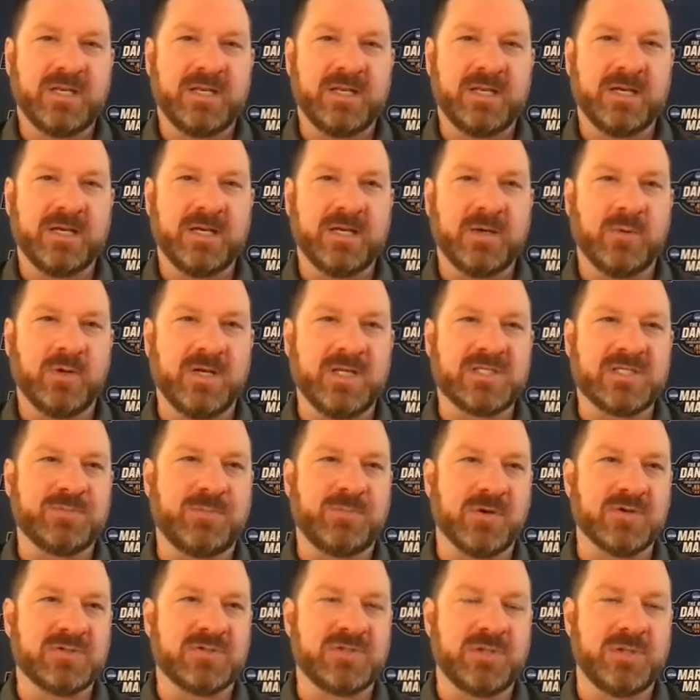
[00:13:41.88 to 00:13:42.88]
what he's
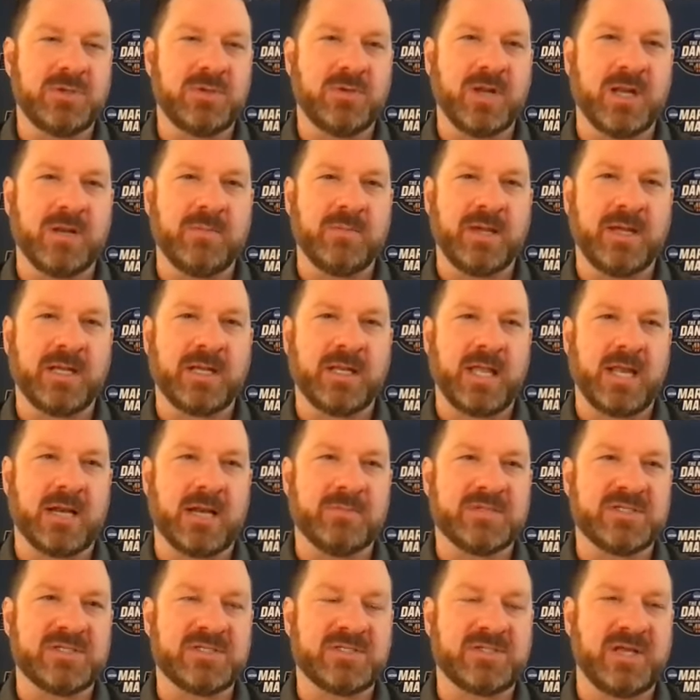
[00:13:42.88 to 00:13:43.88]
supposed to do. Doesn't make a lot
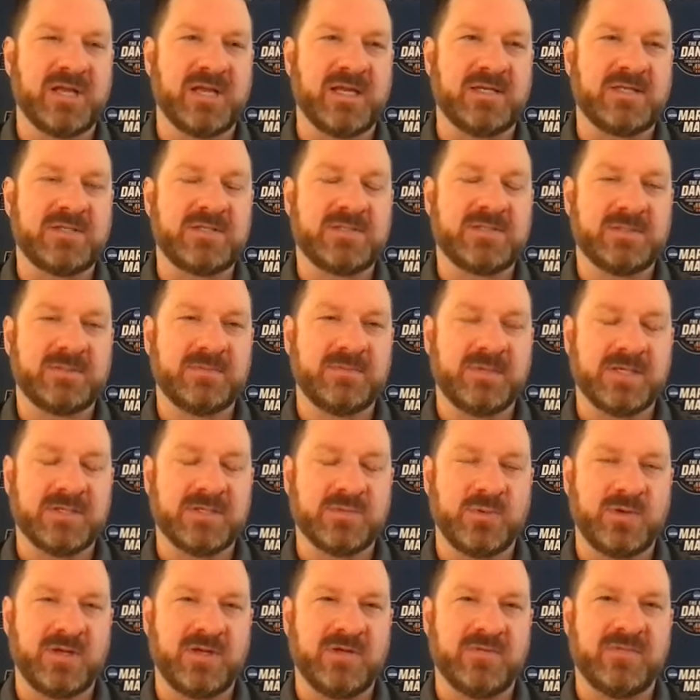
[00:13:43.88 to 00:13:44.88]
of mistakes,
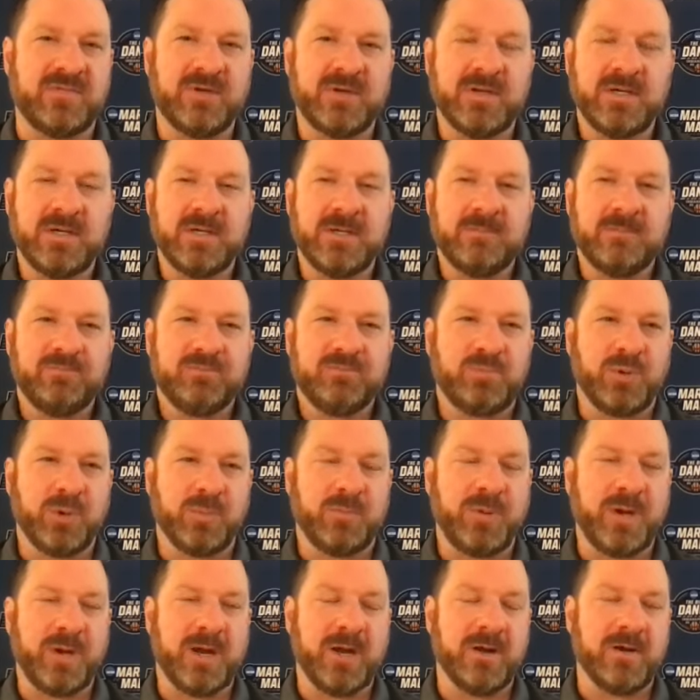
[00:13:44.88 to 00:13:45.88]
as we've
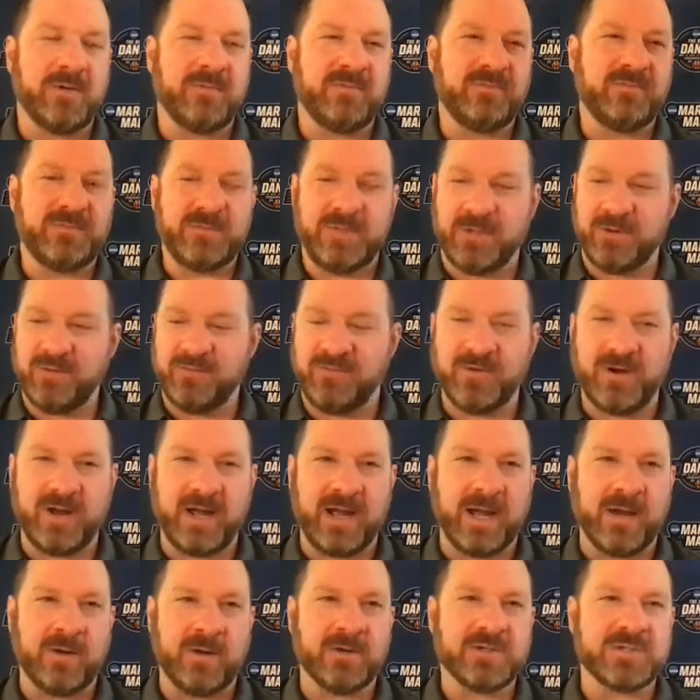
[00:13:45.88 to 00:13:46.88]
prepared, you know,
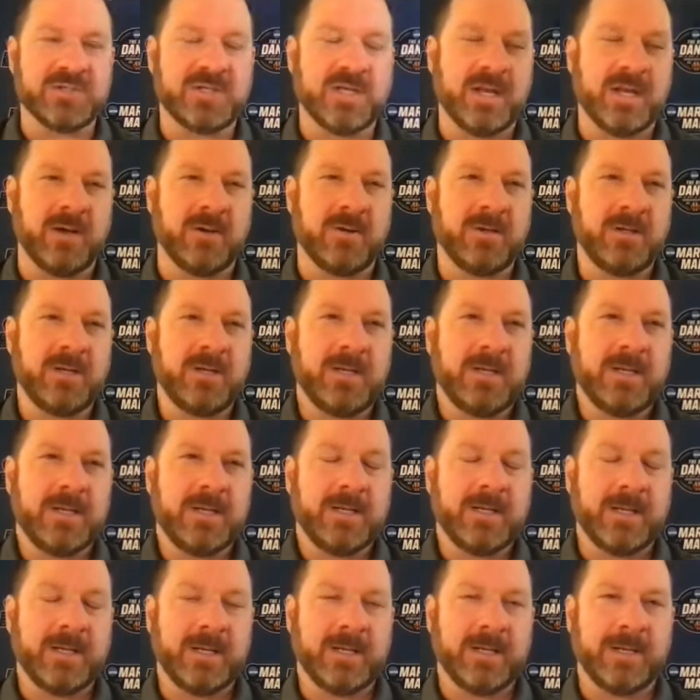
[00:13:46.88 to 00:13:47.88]
for hours now.
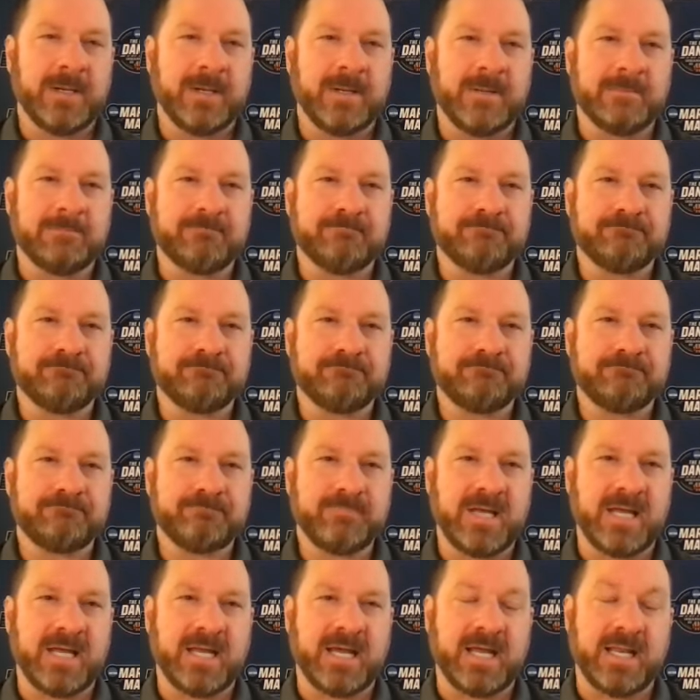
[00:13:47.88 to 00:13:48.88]

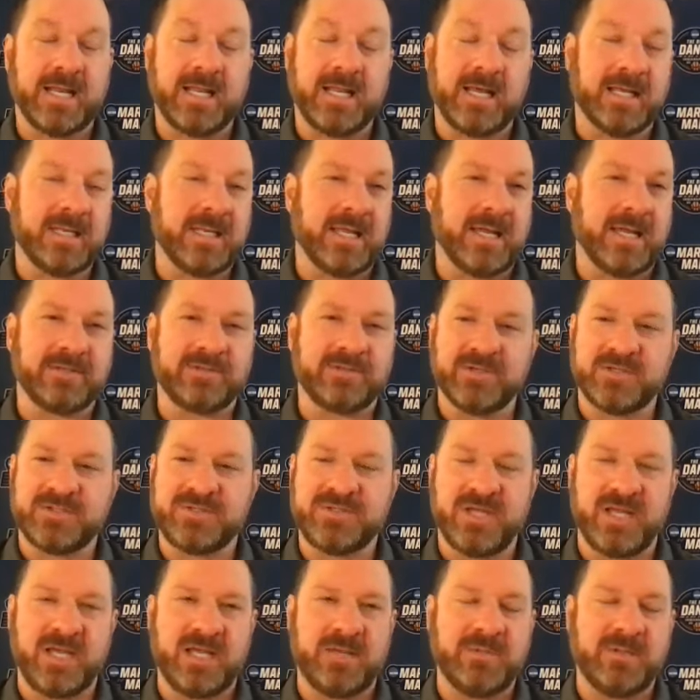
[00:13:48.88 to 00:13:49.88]
I like their
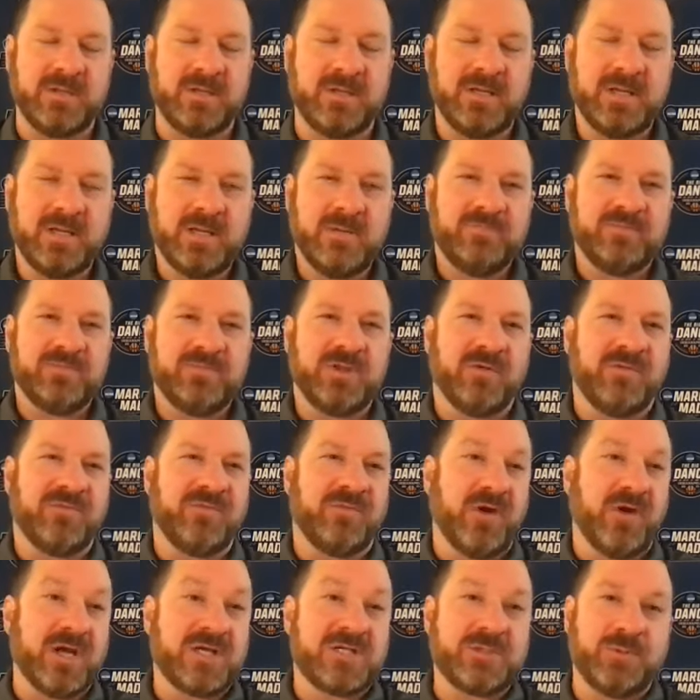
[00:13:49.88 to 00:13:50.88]
team. Their
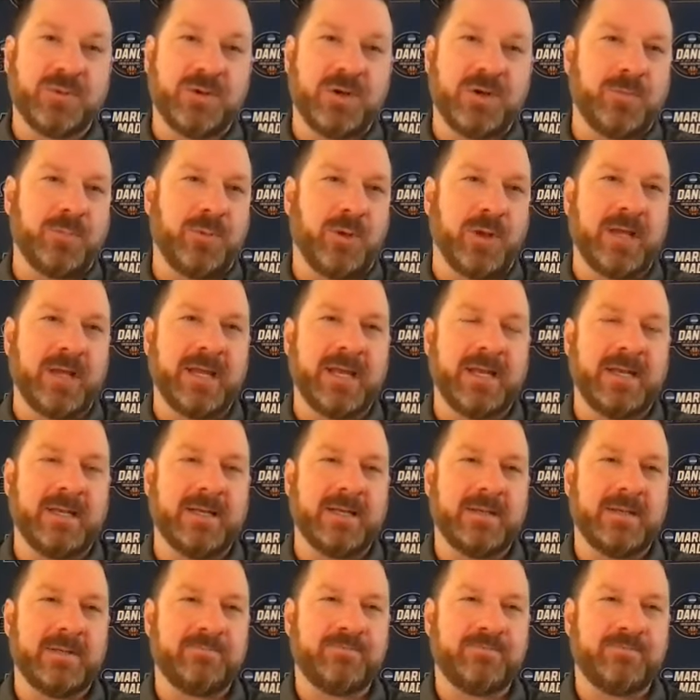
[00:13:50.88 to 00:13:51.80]
freshmen are playing